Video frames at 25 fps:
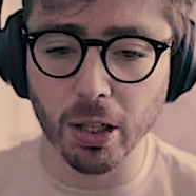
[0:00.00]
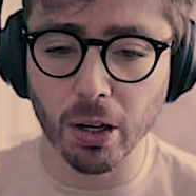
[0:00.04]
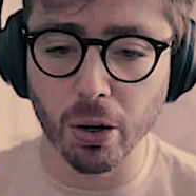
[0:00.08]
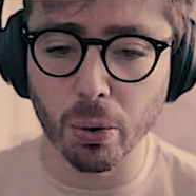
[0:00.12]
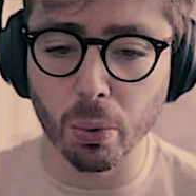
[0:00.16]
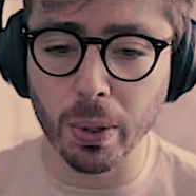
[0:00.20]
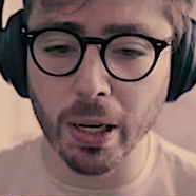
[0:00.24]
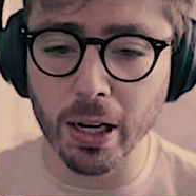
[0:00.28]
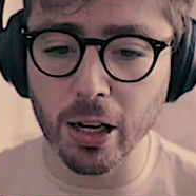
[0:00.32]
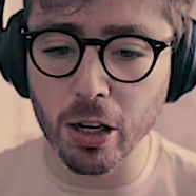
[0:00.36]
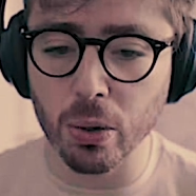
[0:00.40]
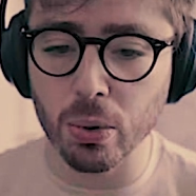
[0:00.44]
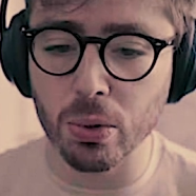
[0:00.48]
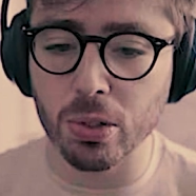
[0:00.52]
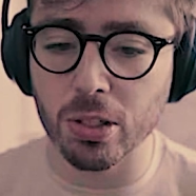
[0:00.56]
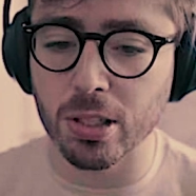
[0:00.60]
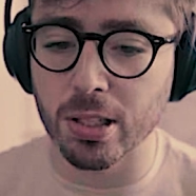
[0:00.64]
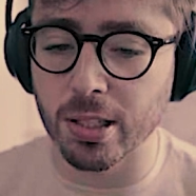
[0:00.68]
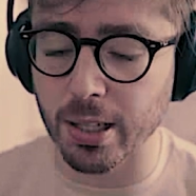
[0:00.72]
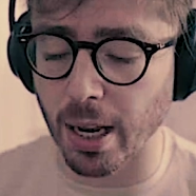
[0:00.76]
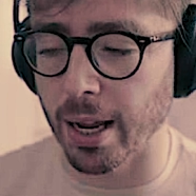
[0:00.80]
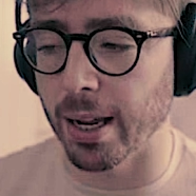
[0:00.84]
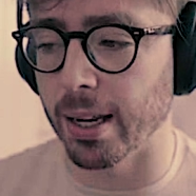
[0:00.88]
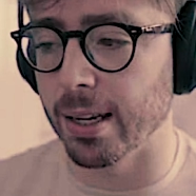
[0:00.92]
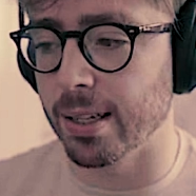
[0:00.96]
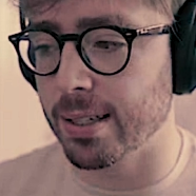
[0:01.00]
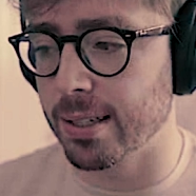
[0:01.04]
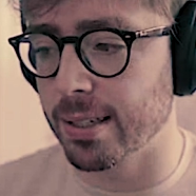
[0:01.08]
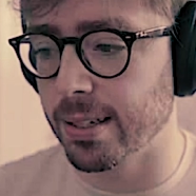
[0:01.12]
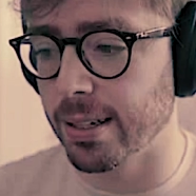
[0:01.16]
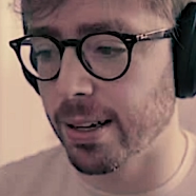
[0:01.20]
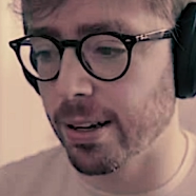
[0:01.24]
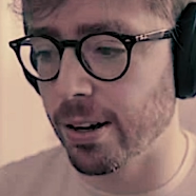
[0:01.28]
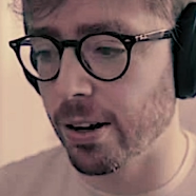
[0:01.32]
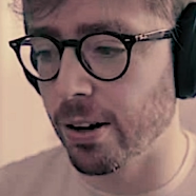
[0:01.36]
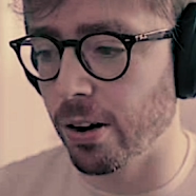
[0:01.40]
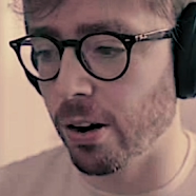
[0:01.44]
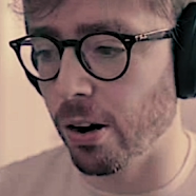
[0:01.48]
lose sight
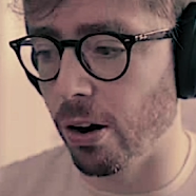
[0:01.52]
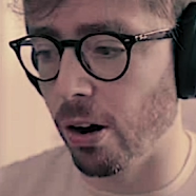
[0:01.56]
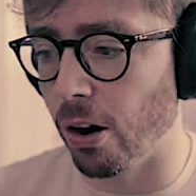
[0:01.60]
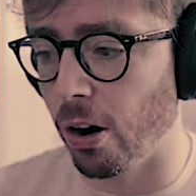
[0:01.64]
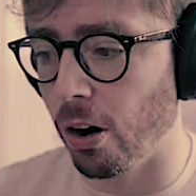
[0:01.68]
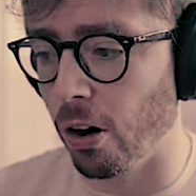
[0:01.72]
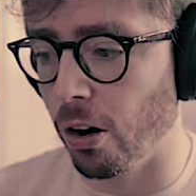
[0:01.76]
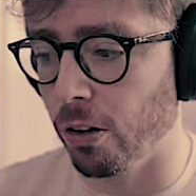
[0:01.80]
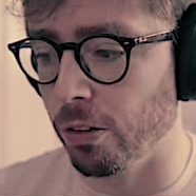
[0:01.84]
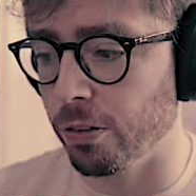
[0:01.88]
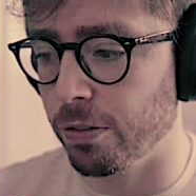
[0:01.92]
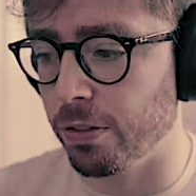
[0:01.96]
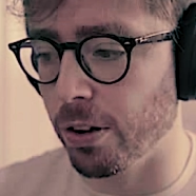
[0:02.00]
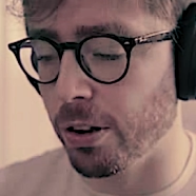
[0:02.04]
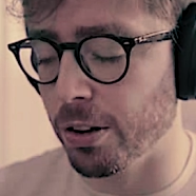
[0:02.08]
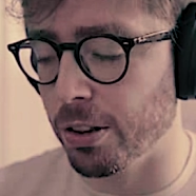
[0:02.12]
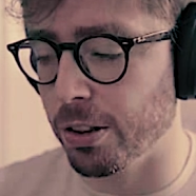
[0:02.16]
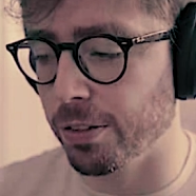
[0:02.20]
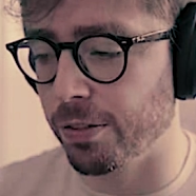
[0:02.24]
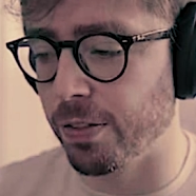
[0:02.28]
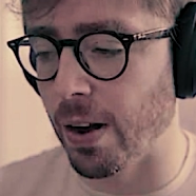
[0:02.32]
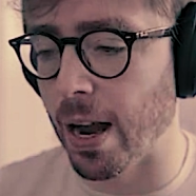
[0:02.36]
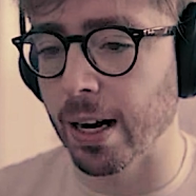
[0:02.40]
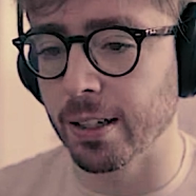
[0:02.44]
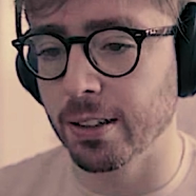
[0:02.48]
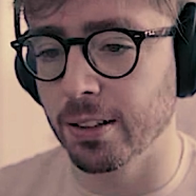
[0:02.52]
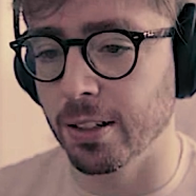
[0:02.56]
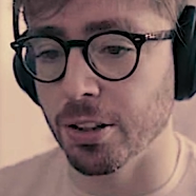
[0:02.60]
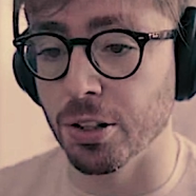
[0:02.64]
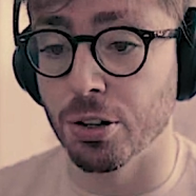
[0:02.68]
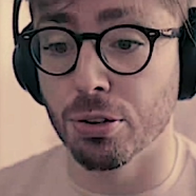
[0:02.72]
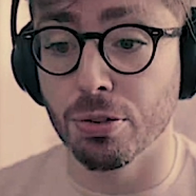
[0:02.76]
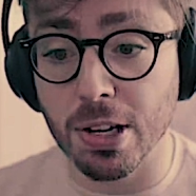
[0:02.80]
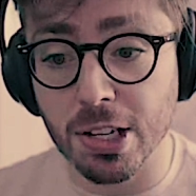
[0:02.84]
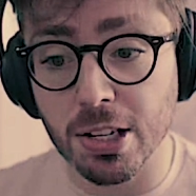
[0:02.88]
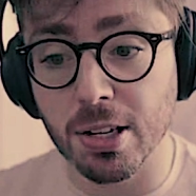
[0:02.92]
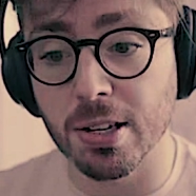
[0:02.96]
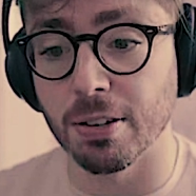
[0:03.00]
of the fact that
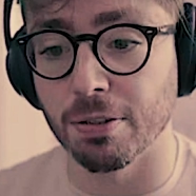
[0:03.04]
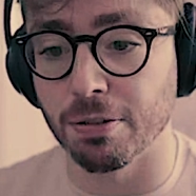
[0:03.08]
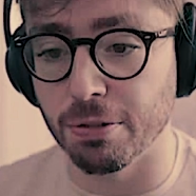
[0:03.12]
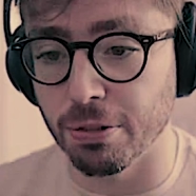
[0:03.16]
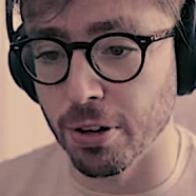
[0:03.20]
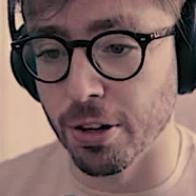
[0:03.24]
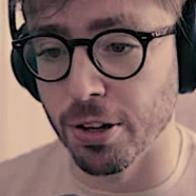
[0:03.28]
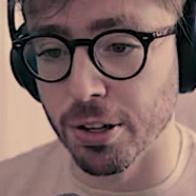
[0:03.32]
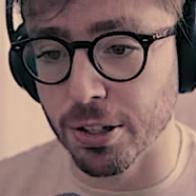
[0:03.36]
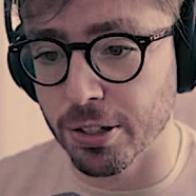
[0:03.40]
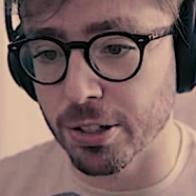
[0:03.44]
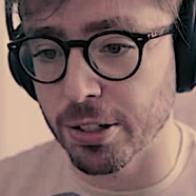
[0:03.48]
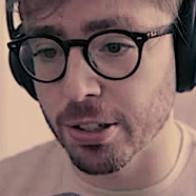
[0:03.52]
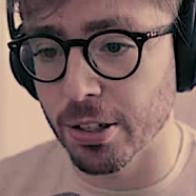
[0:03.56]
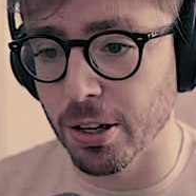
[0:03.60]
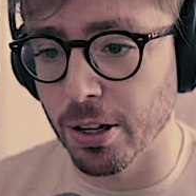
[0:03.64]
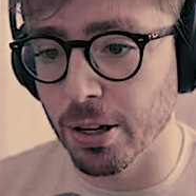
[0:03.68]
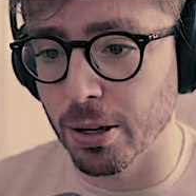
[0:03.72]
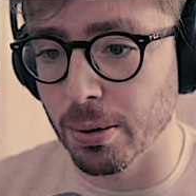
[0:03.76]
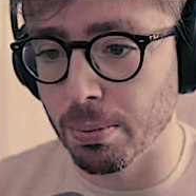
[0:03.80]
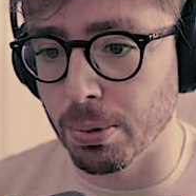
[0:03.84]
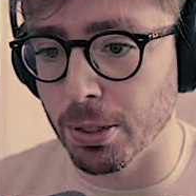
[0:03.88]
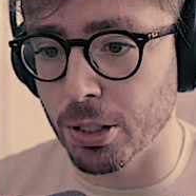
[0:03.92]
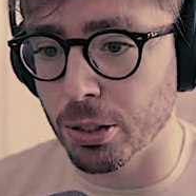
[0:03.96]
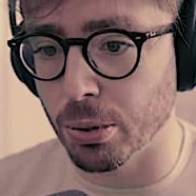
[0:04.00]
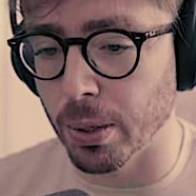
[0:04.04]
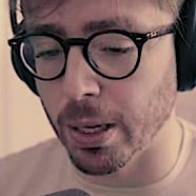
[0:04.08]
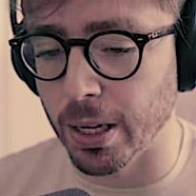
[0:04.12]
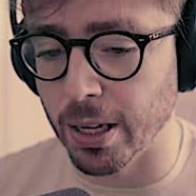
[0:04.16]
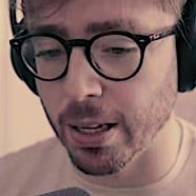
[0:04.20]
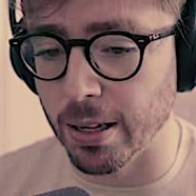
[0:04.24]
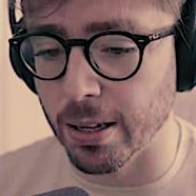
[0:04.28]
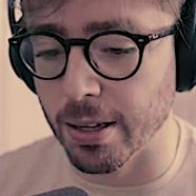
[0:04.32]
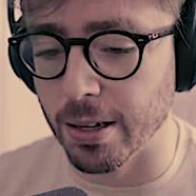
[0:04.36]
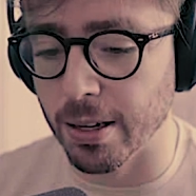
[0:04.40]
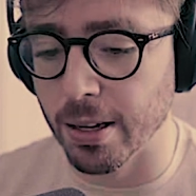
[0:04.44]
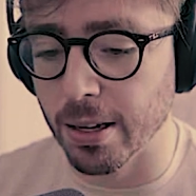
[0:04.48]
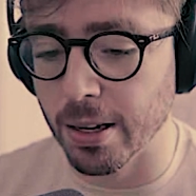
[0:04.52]
there is a difference
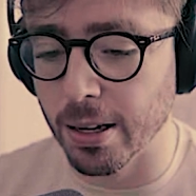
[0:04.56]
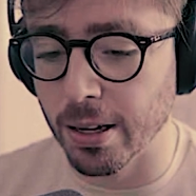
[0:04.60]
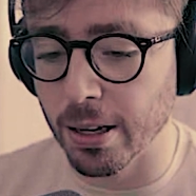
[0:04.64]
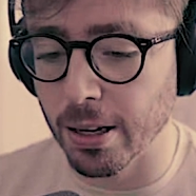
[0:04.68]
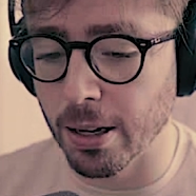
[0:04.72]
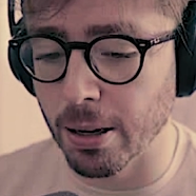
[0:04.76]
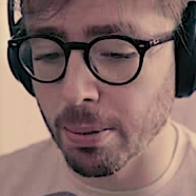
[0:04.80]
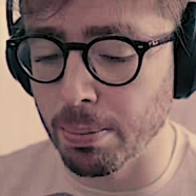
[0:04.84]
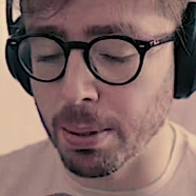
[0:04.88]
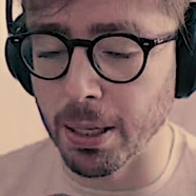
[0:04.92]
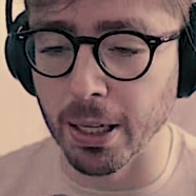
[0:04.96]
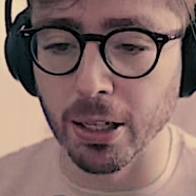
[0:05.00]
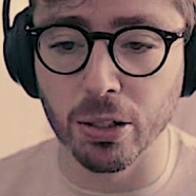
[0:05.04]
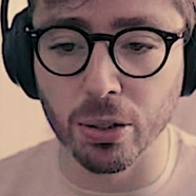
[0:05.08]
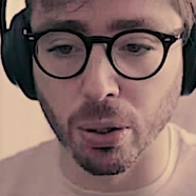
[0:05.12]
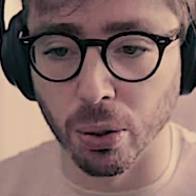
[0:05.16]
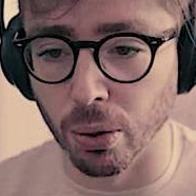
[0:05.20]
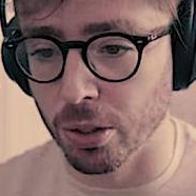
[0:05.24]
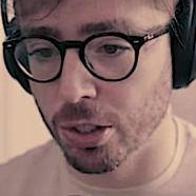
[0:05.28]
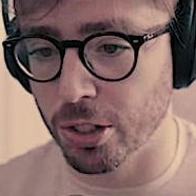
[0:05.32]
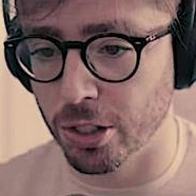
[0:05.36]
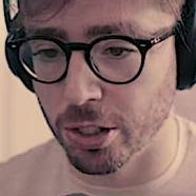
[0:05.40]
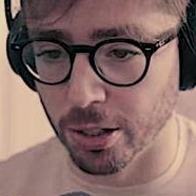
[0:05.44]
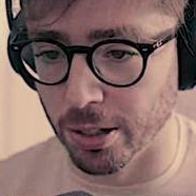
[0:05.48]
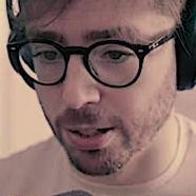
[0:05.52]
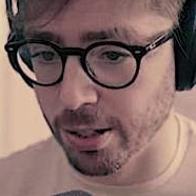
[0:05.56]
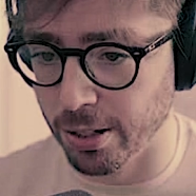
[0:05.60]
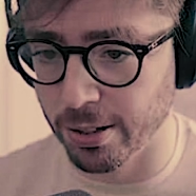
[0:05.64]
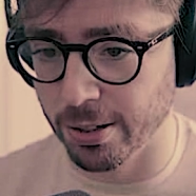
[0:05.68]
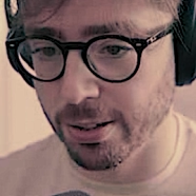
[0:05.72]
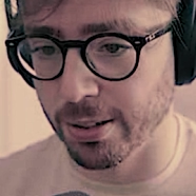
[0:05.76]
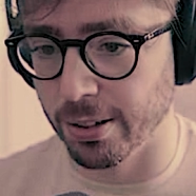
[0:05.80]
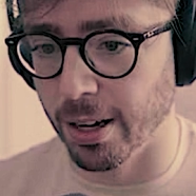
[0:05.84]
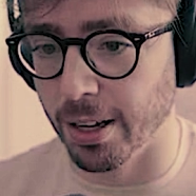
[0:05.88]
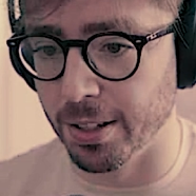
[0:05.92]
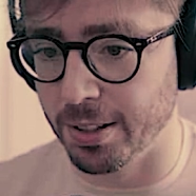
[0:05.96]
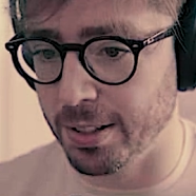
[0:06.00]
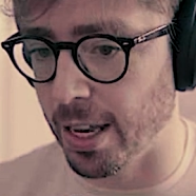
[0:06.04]
between being tortured
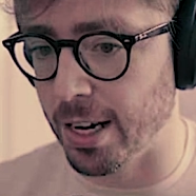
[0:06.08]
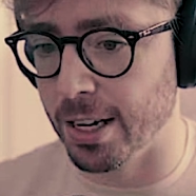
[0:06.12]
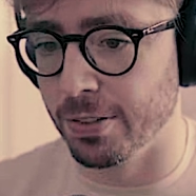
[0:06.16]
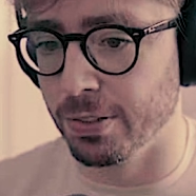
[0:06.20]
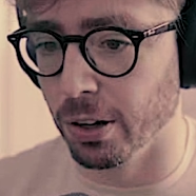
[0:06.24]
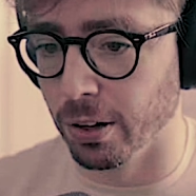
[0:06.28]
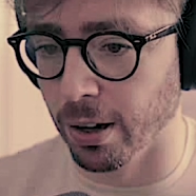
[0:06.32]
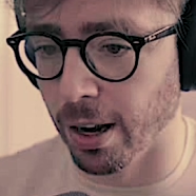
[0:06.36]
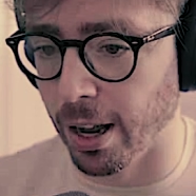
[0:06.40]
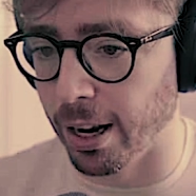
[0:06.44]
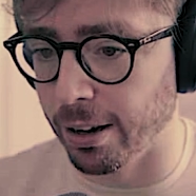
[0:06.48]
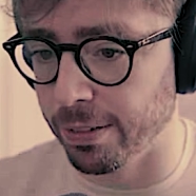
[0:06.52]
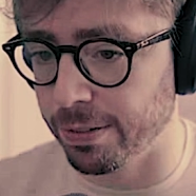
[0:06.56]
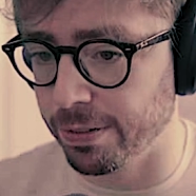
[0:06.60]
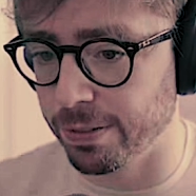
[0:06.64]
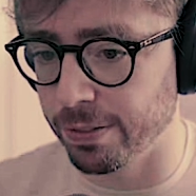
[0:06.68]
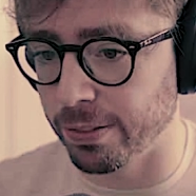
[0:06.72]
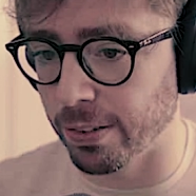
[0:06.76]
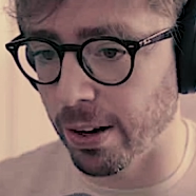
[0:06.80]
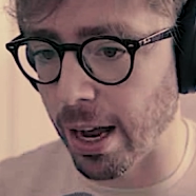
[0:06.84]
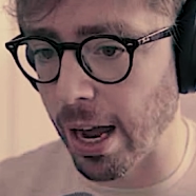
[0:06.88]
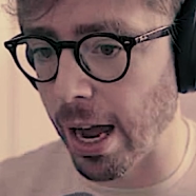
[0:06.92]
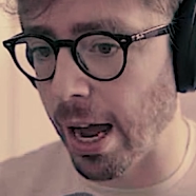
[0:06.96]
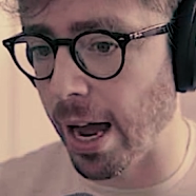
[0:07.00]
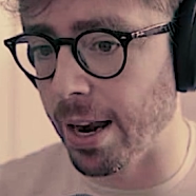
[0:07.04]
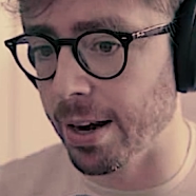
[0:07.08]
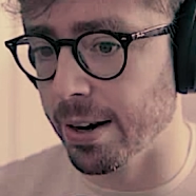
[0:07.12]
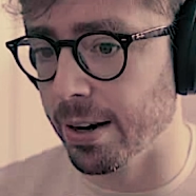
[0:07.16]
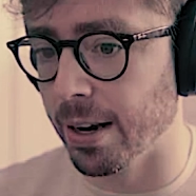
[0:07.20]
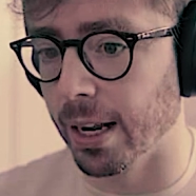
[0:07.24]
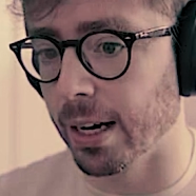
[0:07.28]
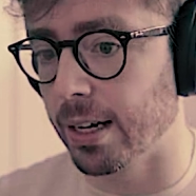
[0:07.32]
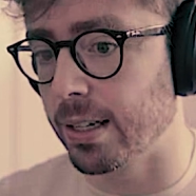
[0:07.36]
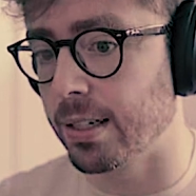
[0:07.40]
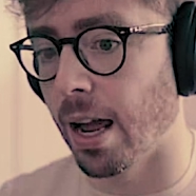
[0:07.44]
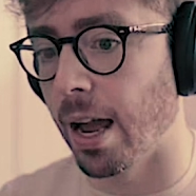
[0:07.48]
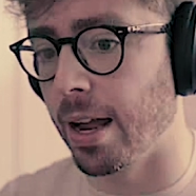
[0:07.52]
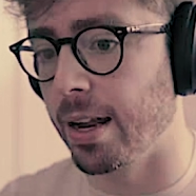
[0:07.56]
at the end of your life and
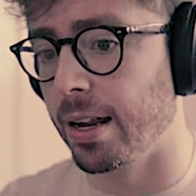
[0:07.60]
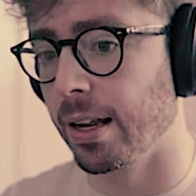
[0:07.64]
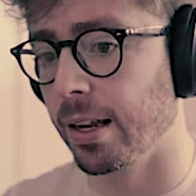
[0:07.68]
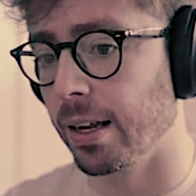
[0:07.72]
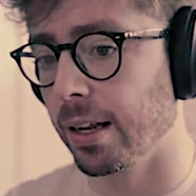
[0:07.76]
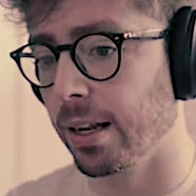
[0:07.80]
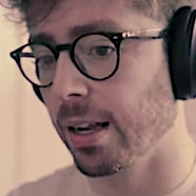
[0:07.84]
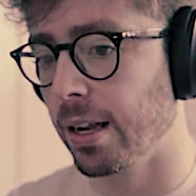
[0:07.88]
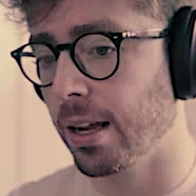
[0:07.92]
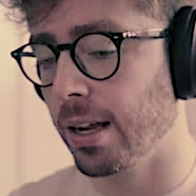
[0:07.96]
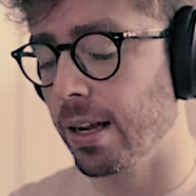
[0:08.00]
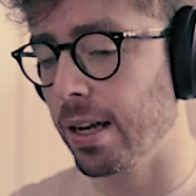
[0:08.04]
like dying